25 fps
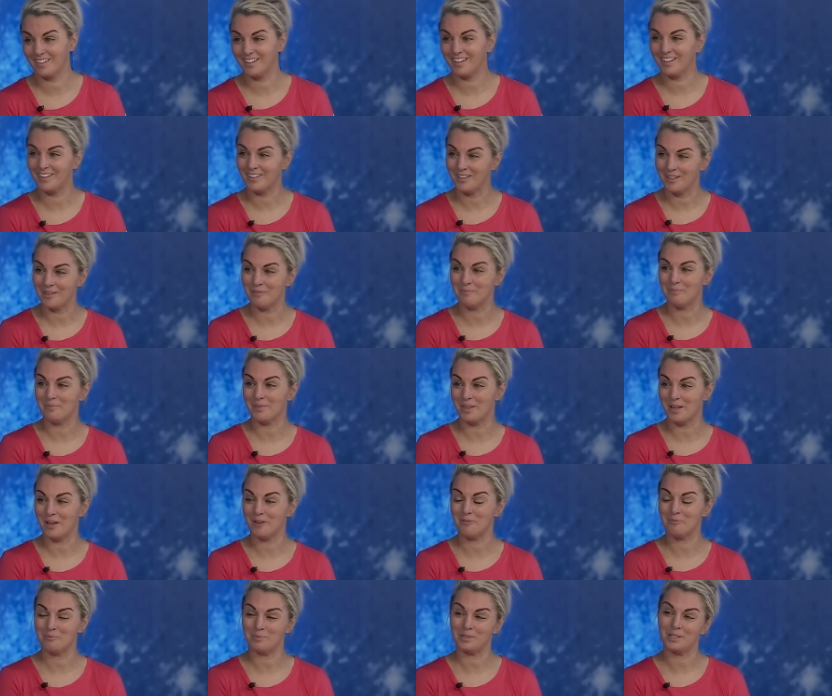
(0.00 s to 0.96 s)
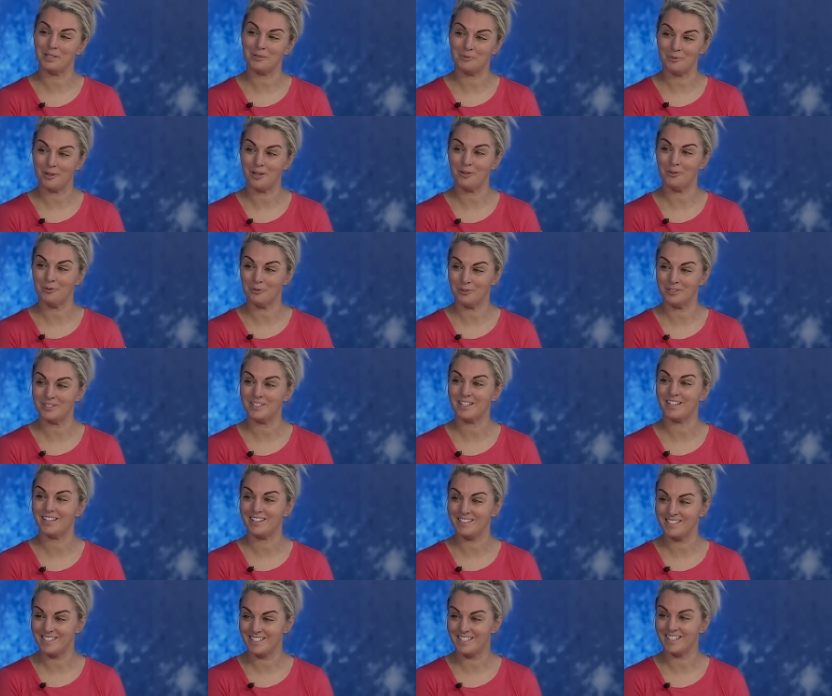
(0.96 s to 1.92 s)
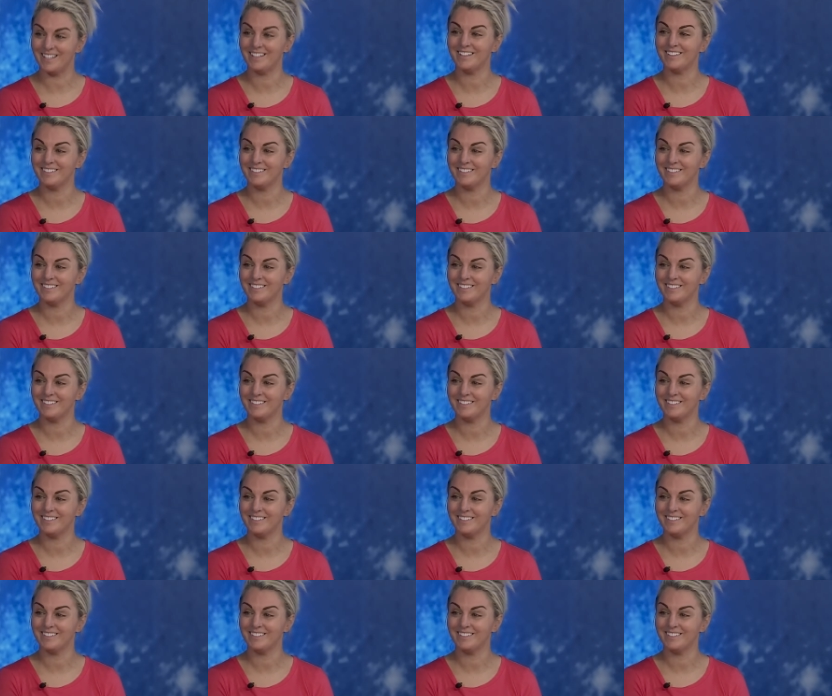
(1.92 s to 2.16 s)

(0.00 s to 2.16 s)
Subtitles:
that I've played alongside, yeah.